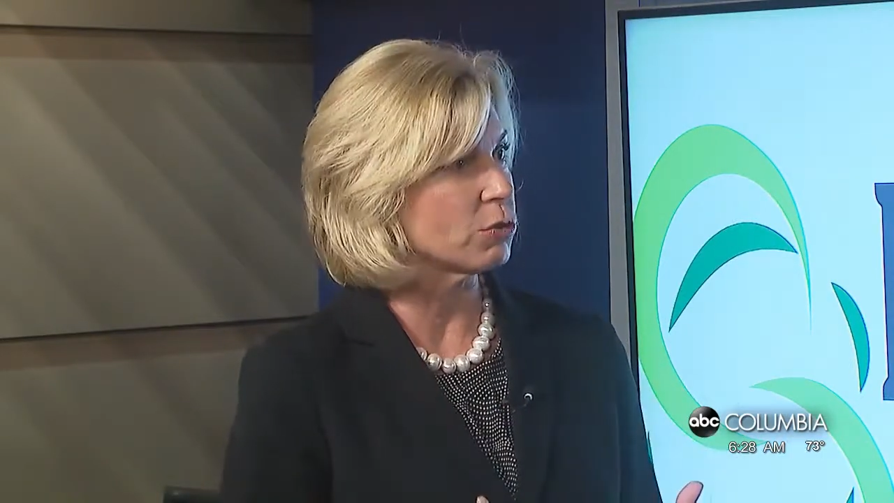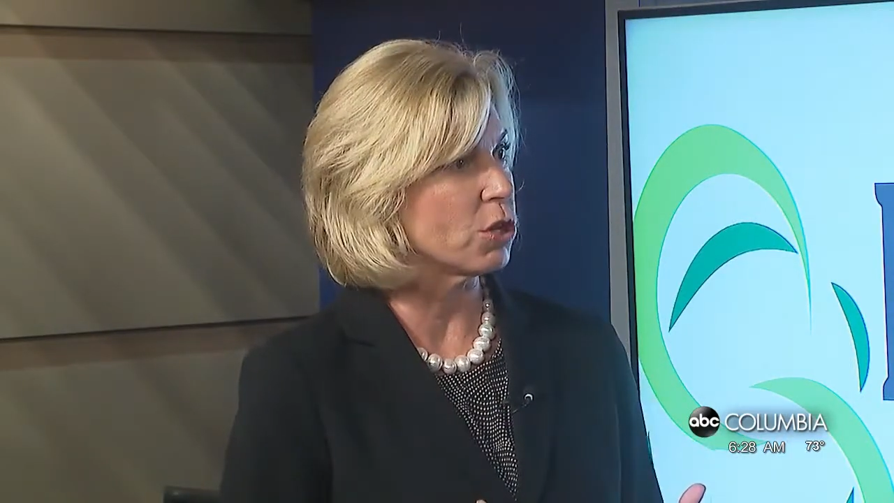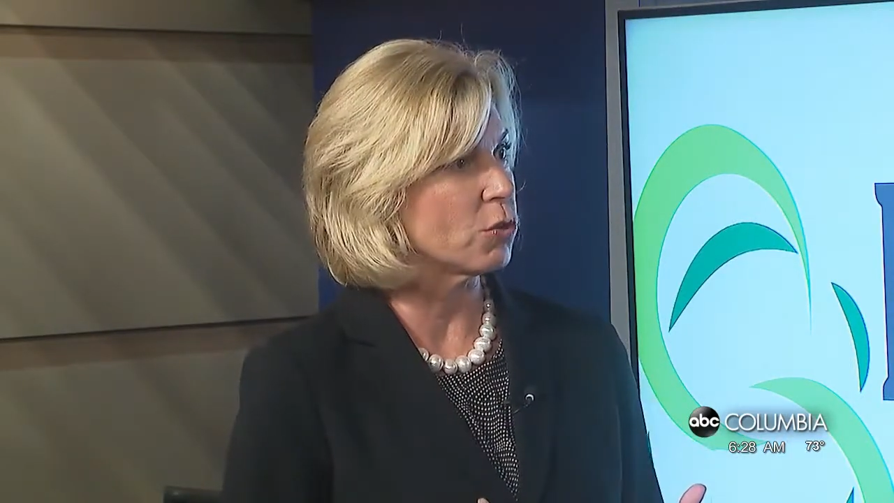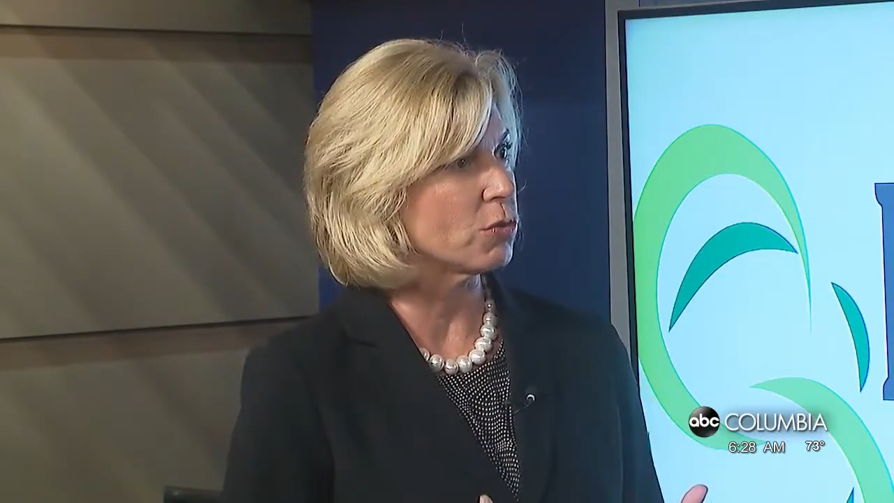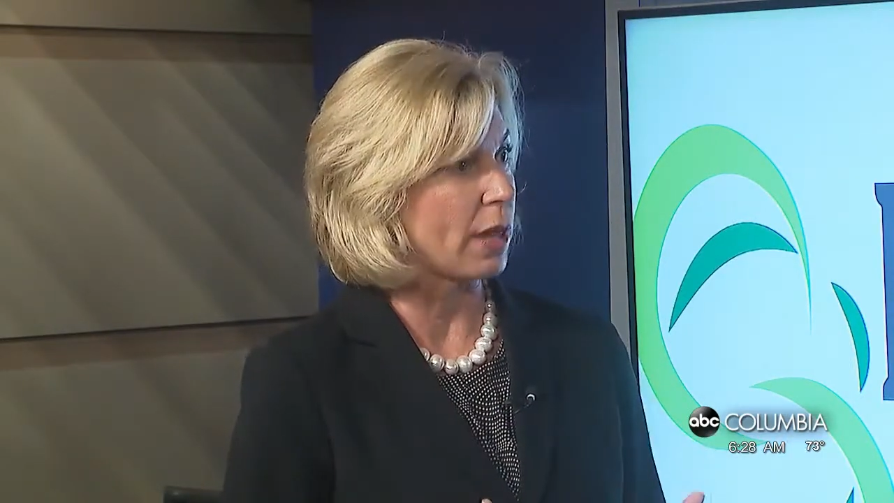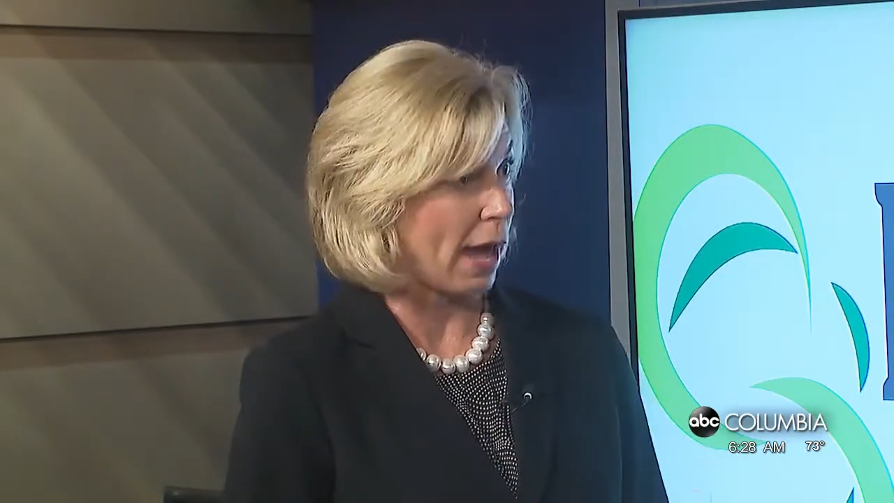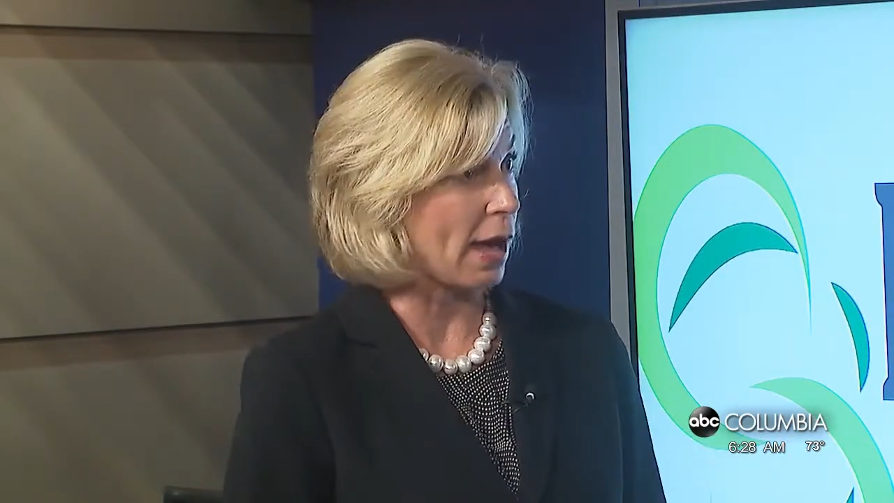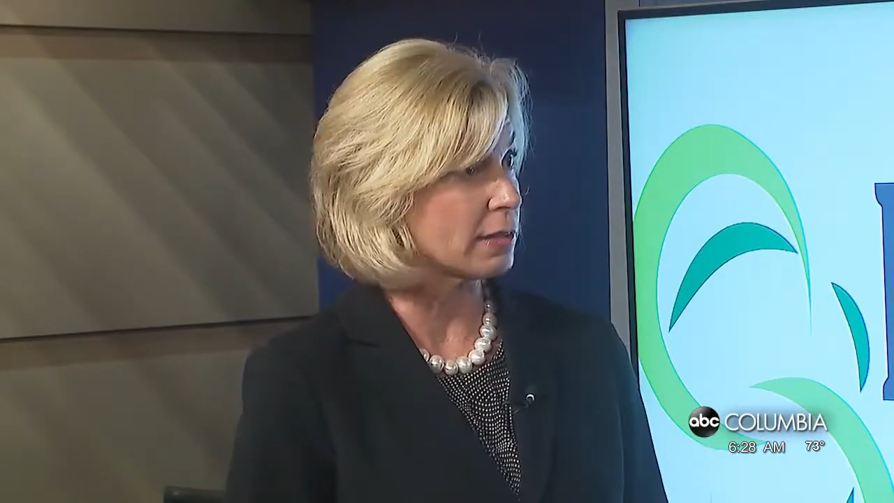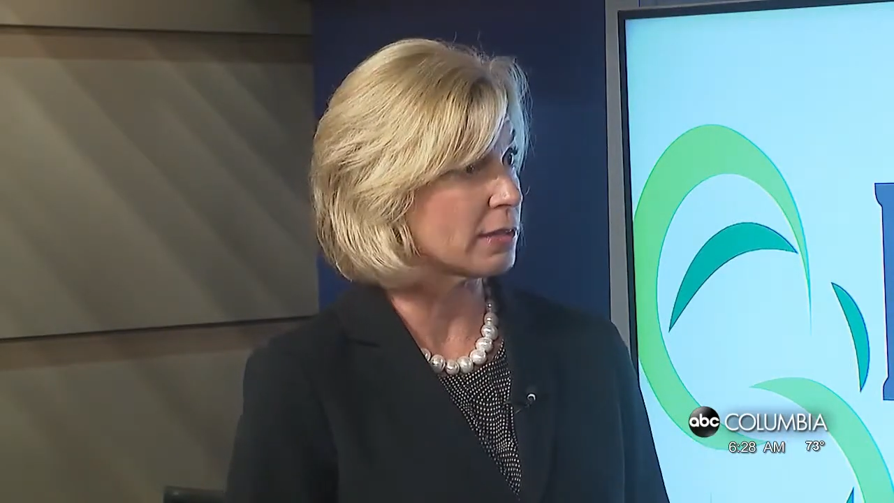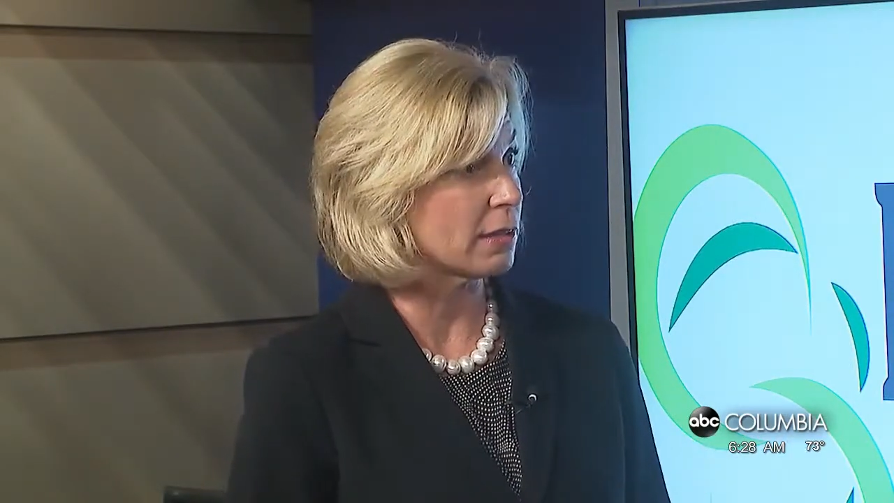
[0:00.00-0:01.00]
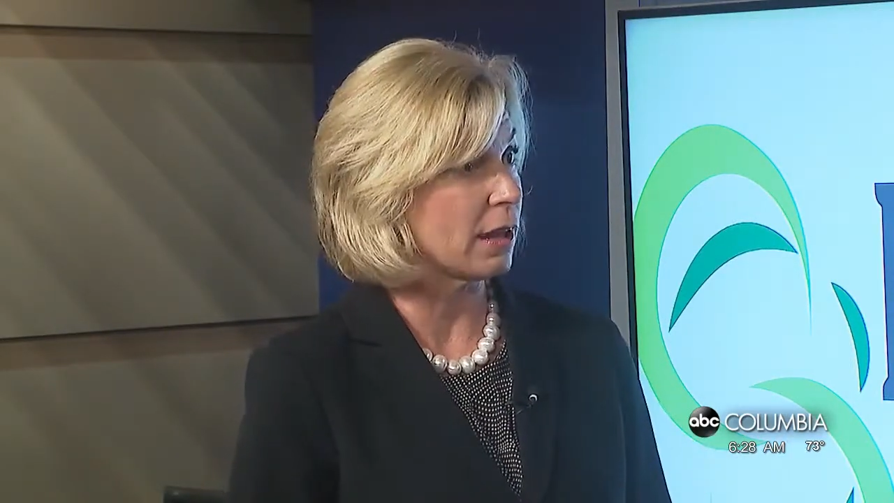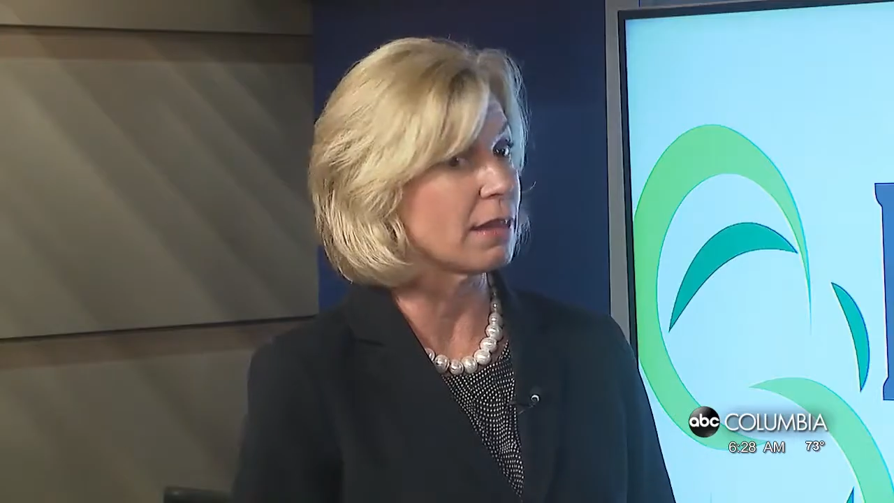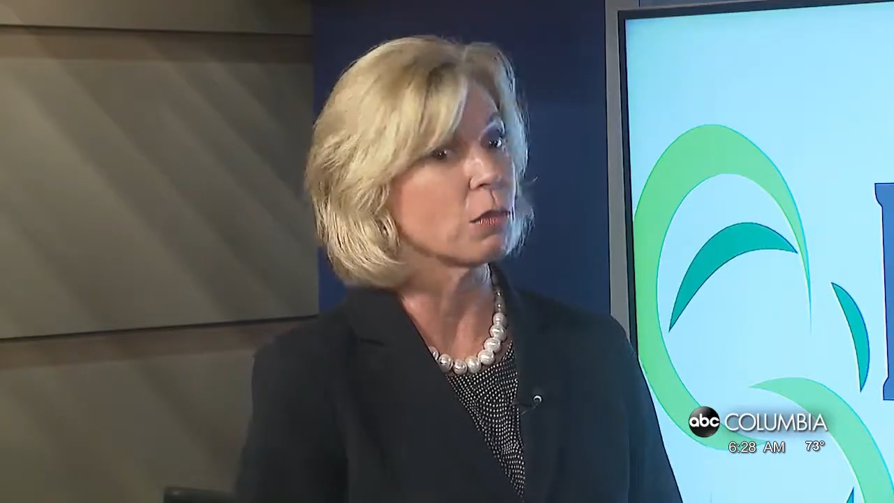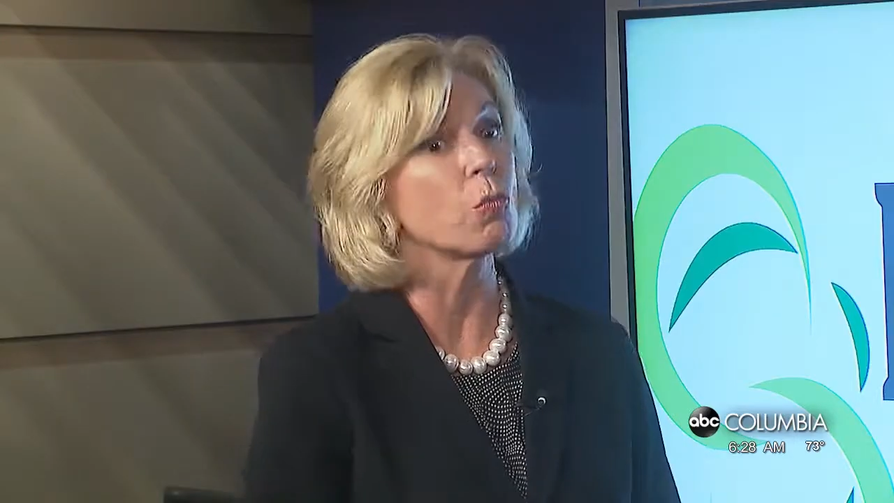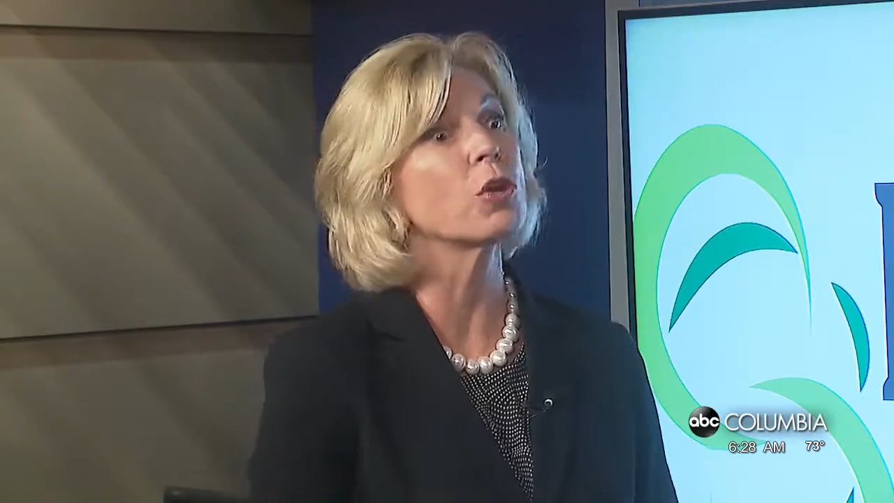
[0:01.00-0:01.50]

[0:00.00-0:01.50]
you know that, and then